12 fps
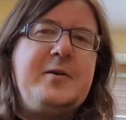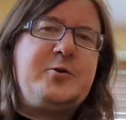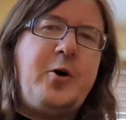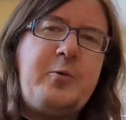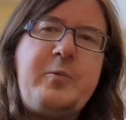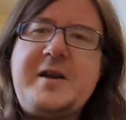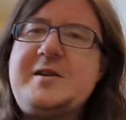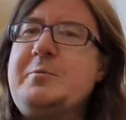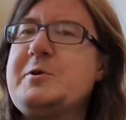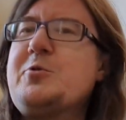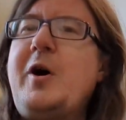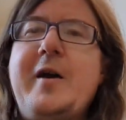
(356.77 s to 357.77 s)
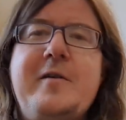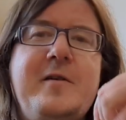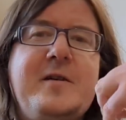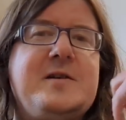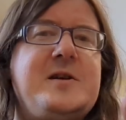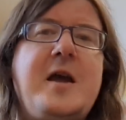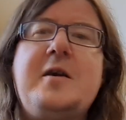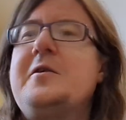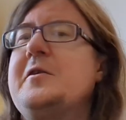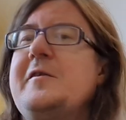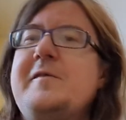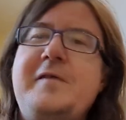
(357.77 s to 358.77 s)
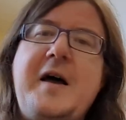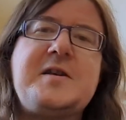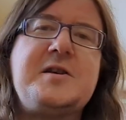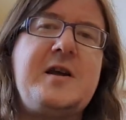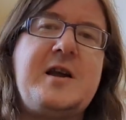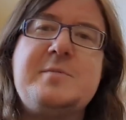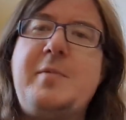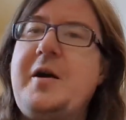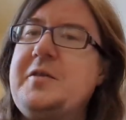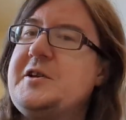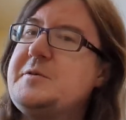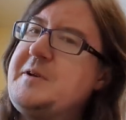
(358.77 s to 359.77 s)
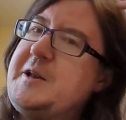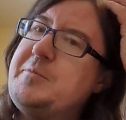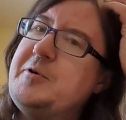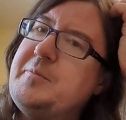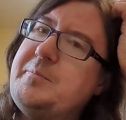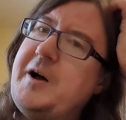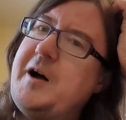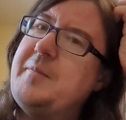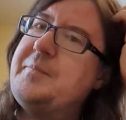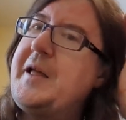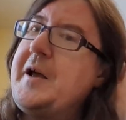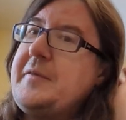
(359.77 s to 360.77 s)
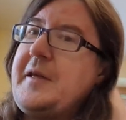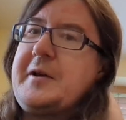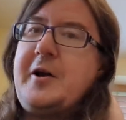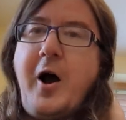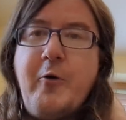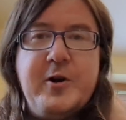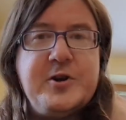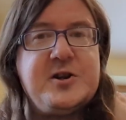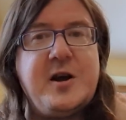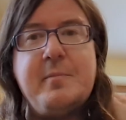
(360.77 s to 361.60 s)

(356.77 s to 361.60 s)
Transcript: John Wesley was quite taken and fascinated by these people, their courage, as